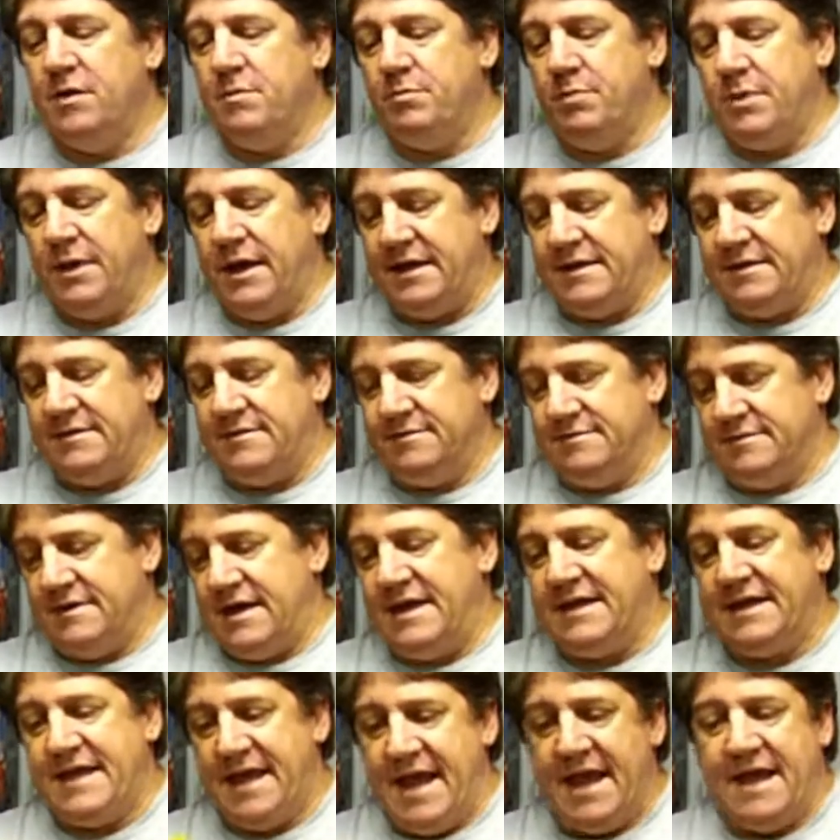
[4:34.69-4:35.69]
But
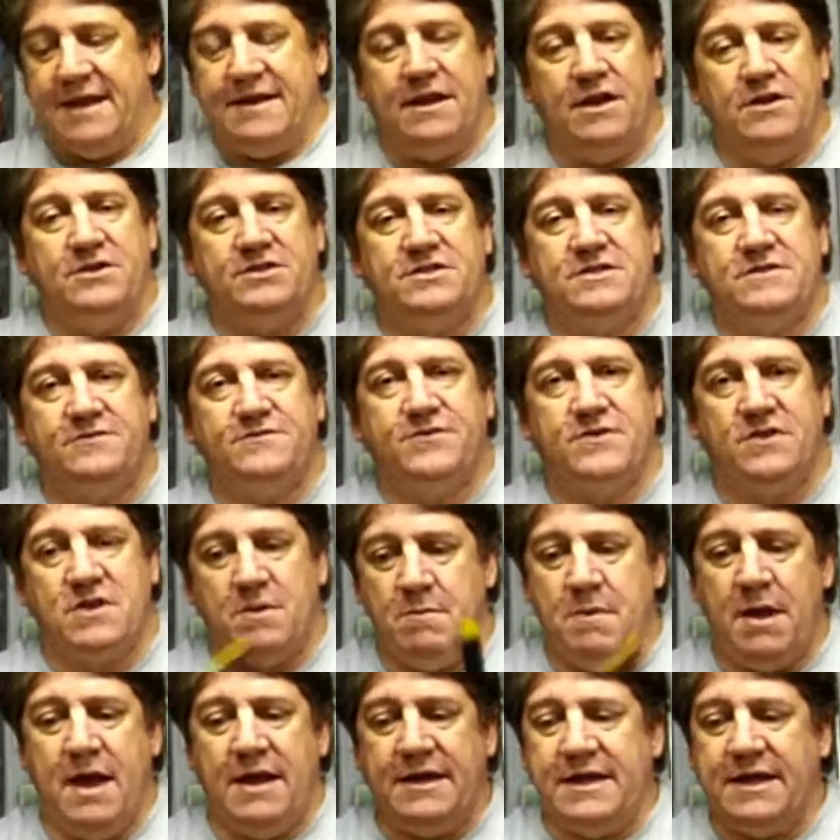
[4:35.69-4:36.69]
again, for the
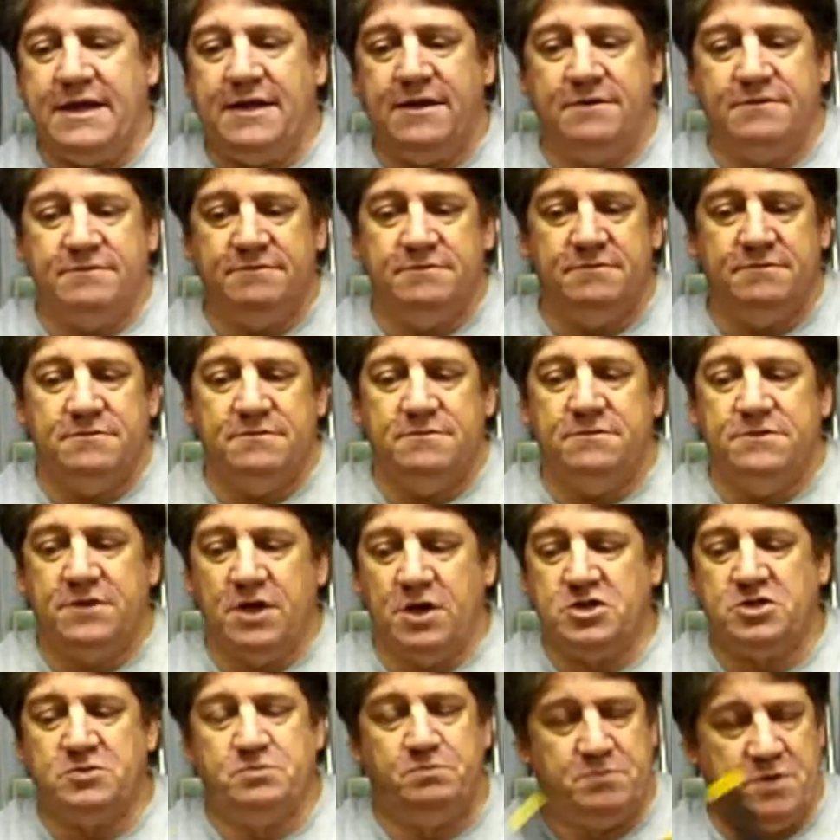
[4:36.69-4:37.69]
money,
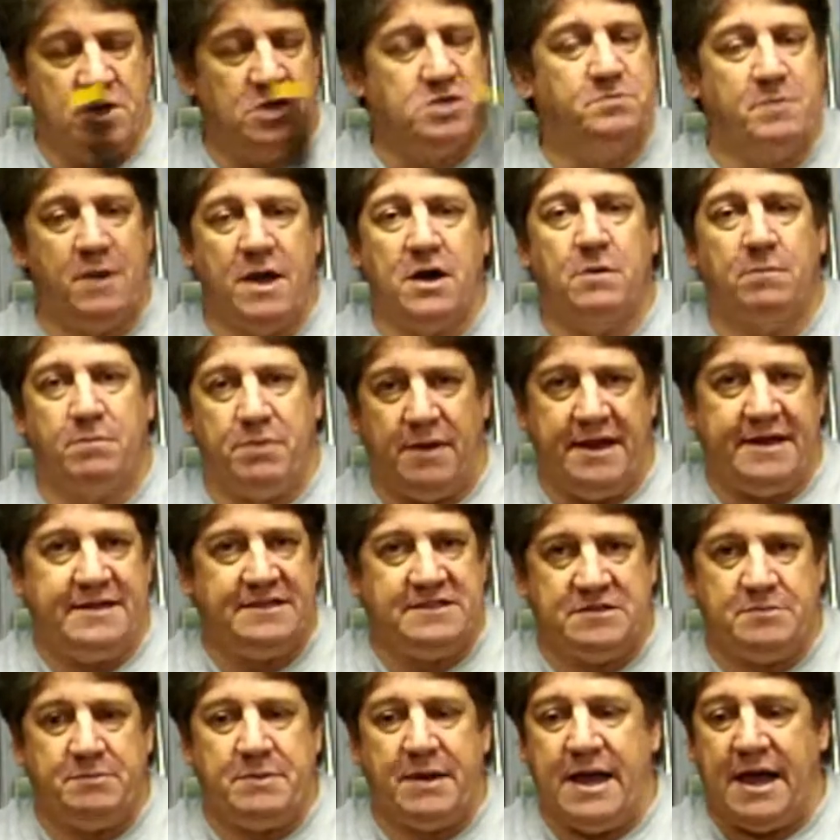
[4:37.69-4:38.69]
there's better planes
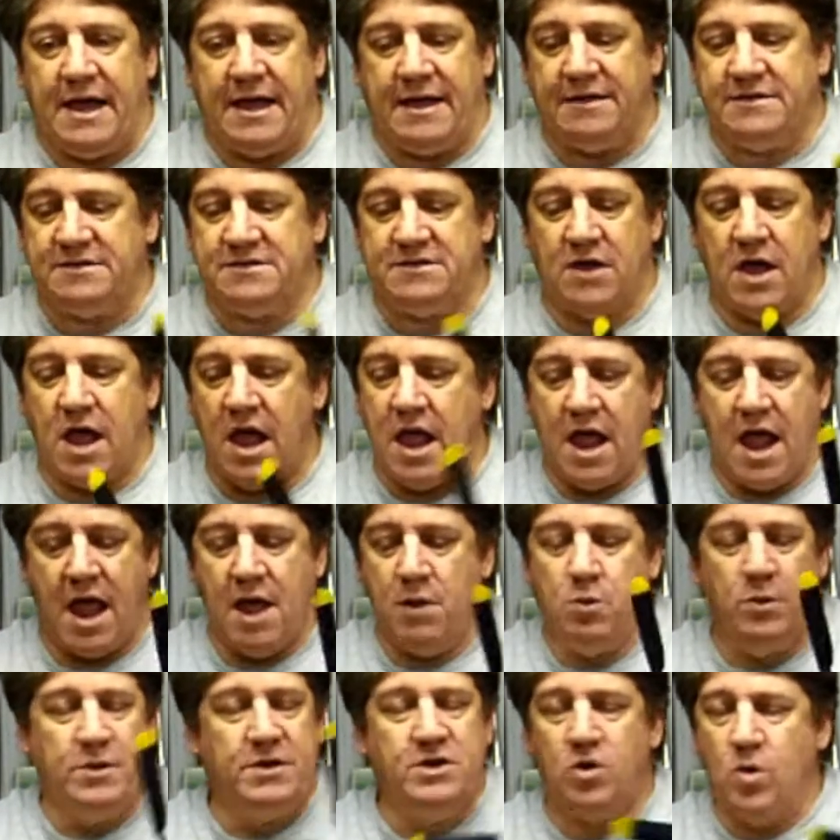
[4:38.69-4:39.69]
to buy. So I
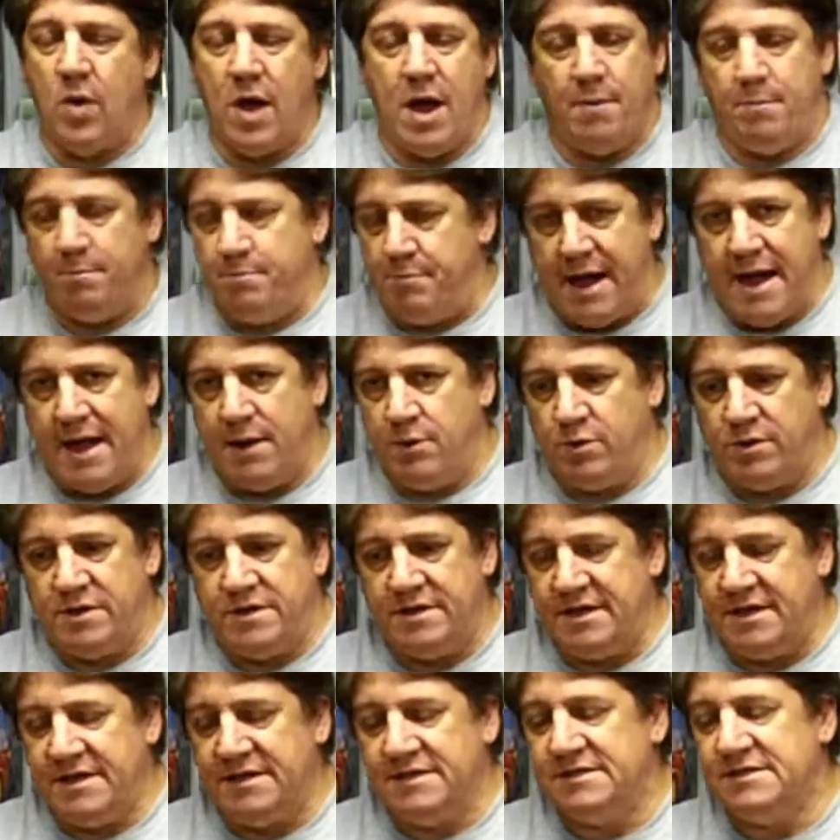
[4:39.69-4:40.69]
wouldn't go out and buy one of
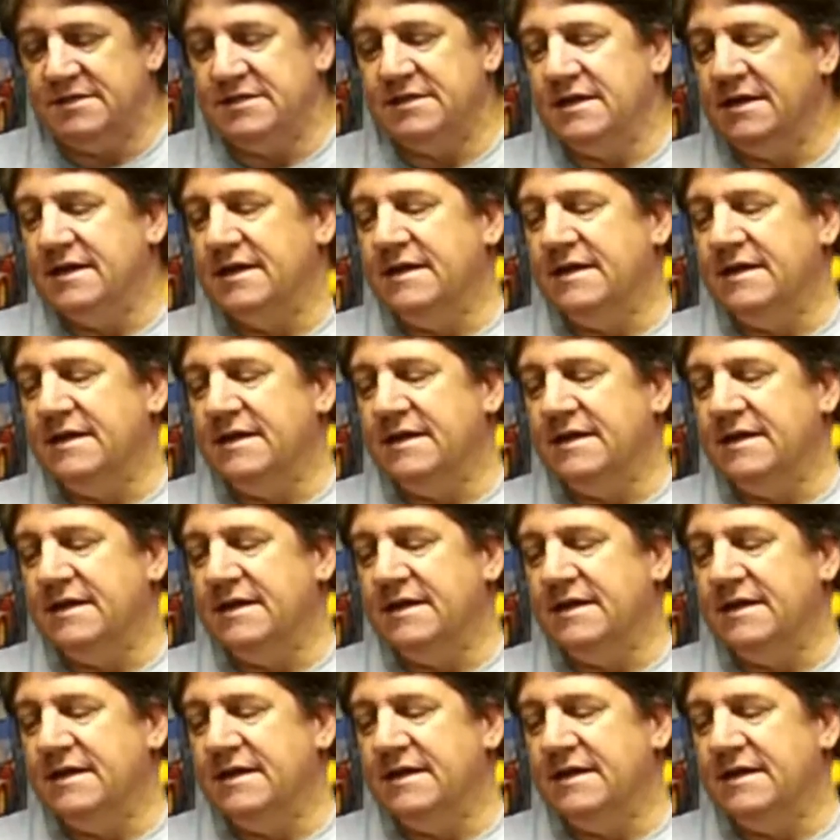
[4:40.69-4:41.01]
these.